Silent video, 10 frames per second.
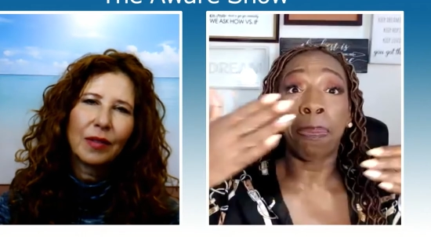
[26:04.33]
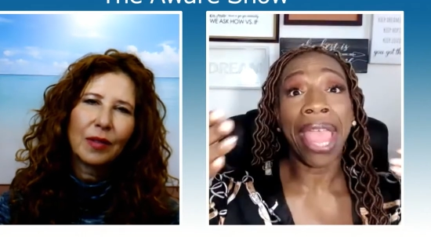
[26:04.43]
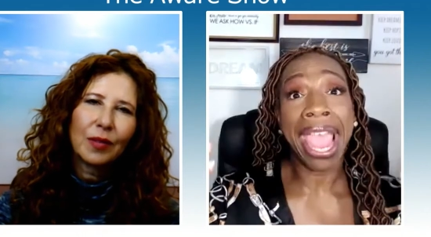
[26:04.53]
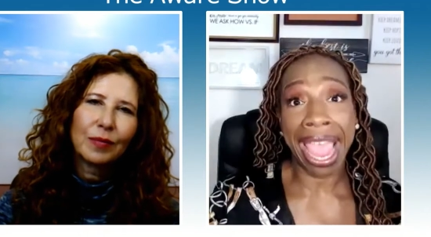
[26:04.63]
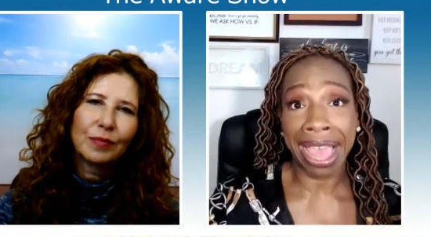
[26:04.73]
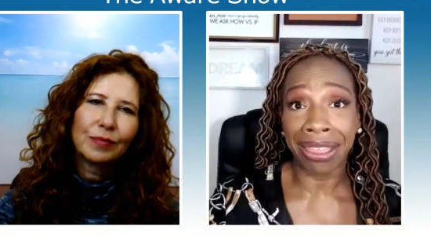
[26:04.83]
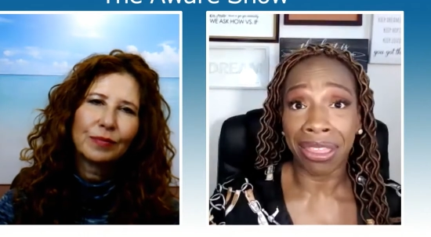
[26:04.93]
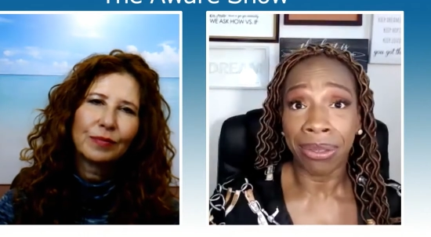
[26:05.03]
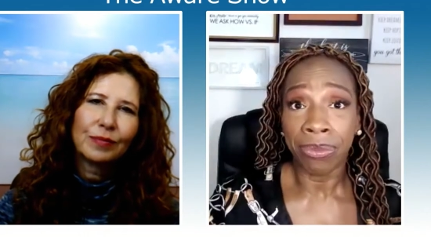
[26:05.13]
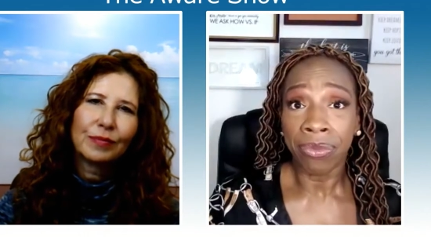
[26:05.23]
Speaker 1: the path
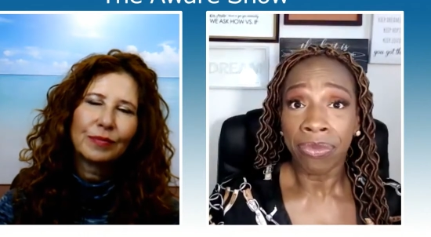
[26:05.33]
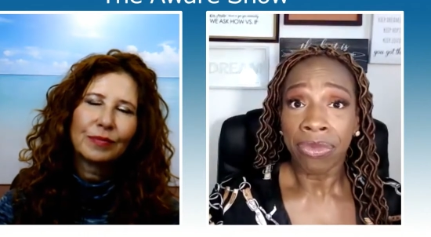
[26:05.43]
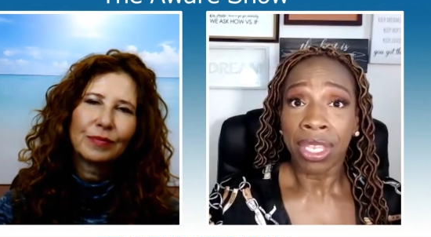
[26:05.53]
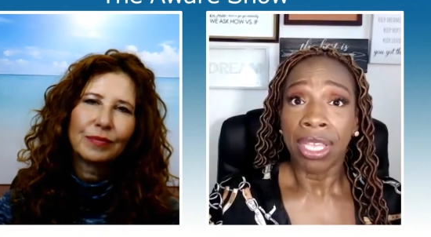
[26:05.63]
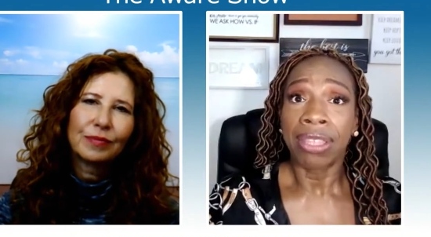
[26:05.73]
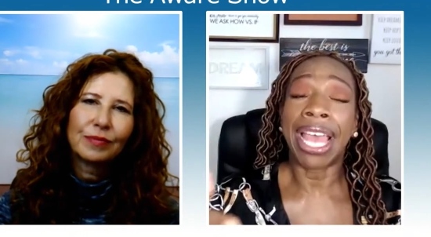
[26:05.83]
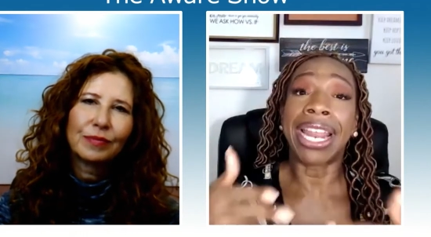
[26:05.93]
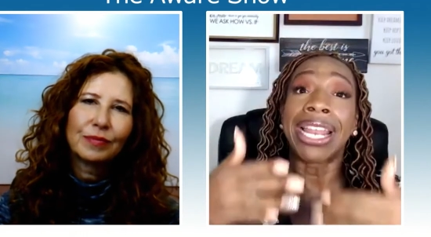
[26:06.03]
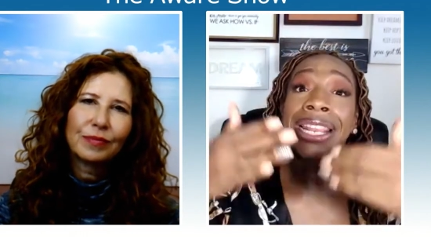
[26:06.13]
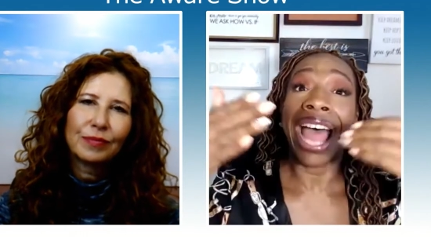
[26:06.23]

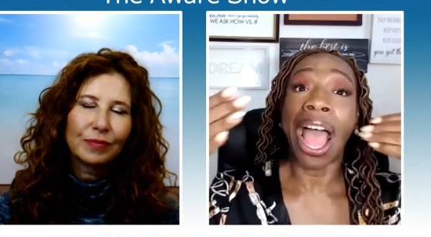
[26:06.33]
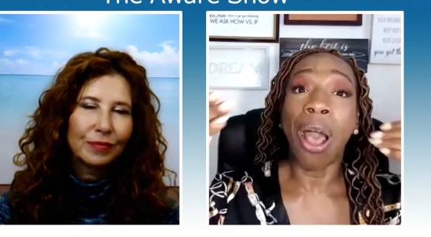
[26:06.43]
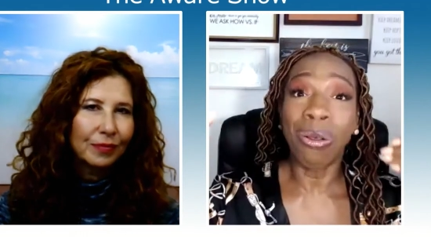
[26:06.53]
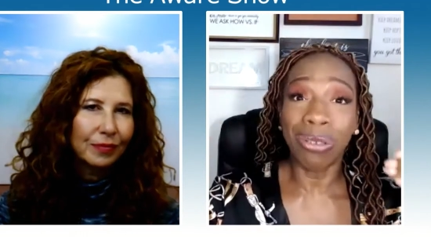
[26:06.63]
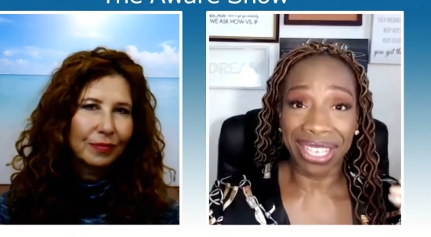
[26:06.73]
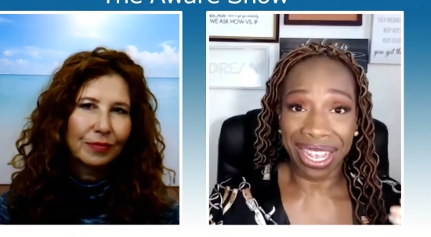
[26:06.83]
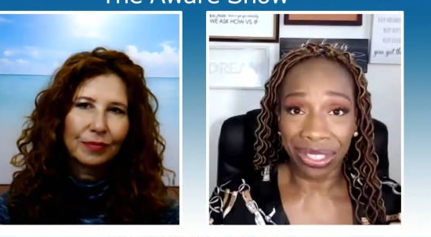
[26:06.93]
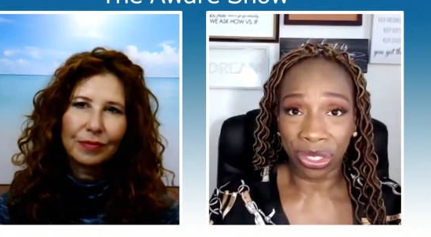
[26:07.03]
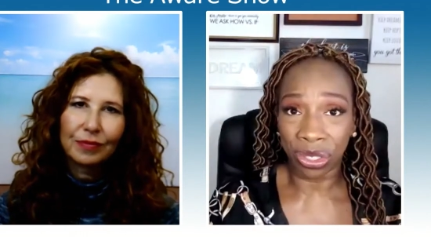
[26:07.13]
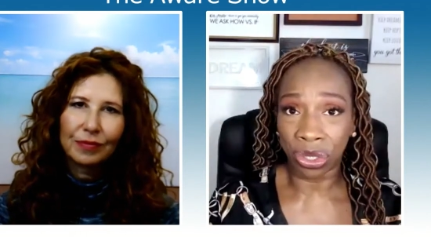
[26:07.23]
that allows mm-hmm.
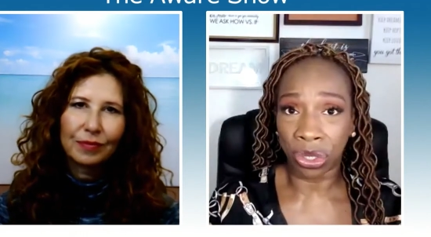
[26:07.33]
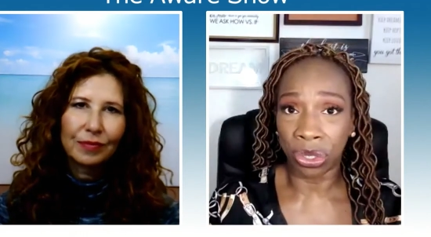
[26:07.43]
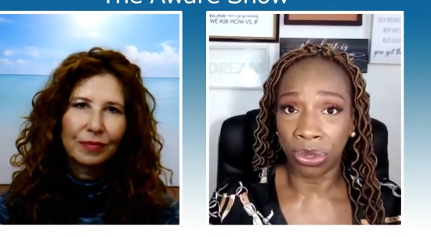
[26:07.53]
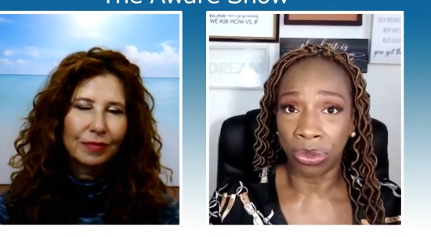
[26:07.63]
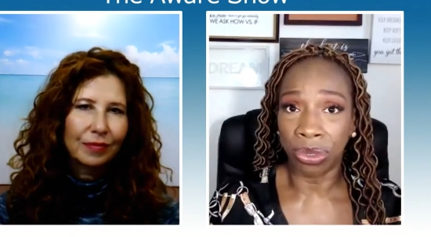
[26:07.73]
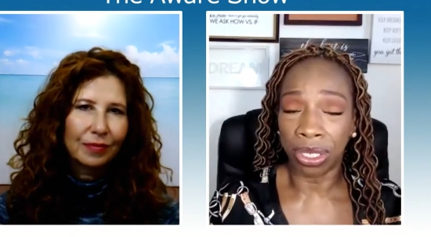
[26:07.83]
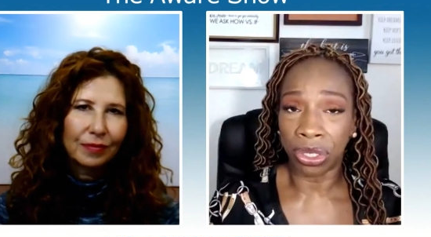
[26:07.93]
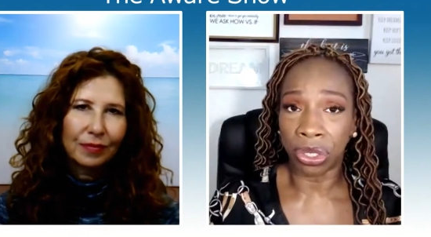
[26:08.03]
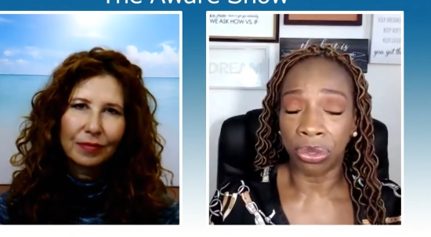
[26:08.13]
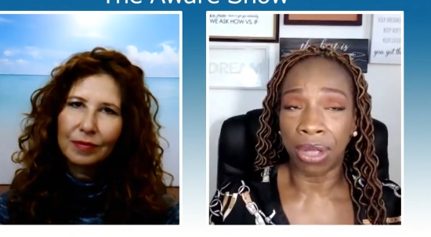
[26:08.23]
us to
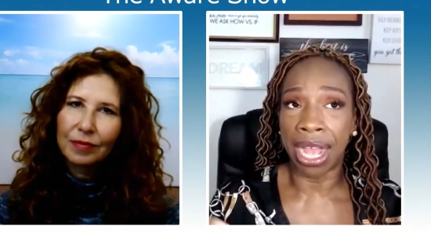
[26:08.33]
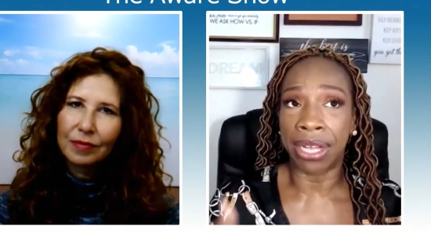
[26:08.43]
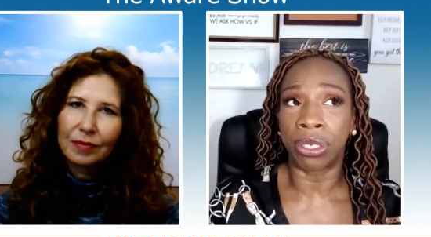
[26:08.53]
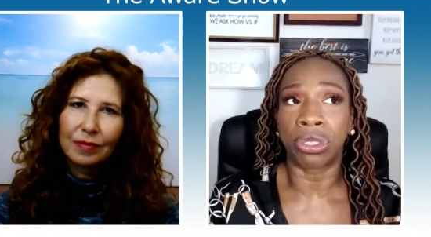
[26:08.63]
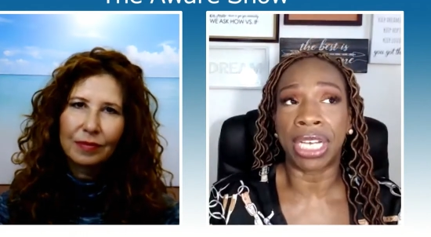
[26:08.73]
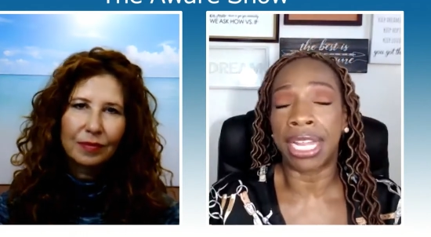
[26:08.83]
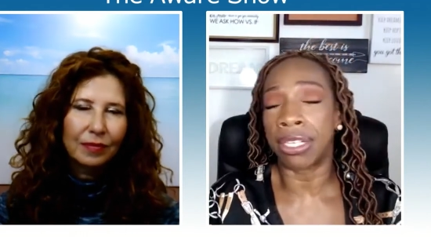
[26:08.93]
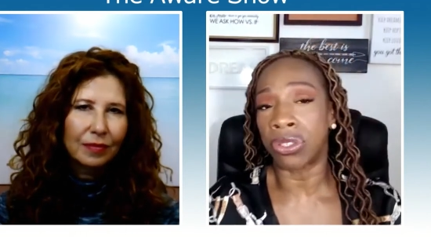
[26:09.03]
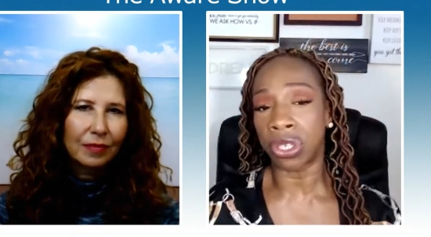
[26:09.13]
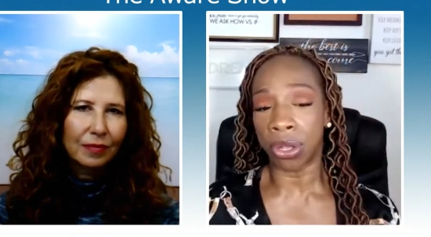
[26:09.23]
to
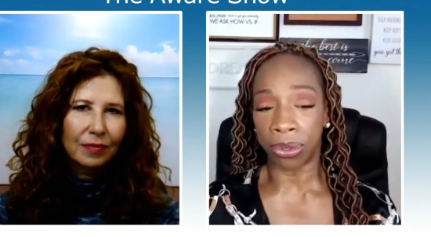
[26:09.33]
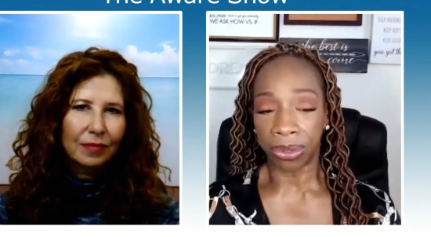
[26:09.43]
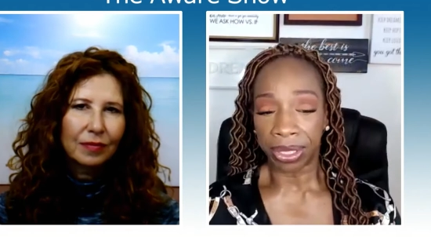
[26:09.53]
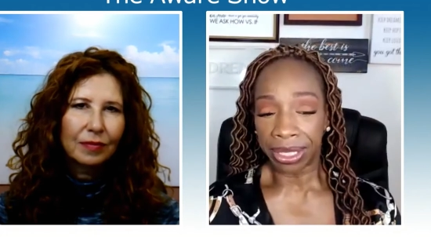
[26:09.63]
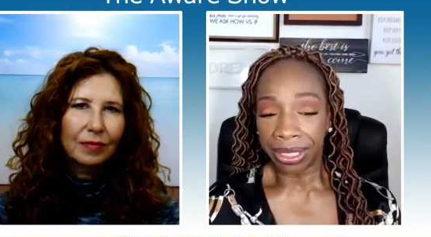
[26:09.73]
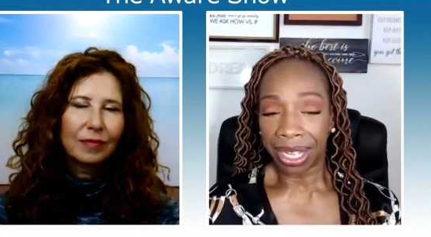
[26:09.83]
understand. And so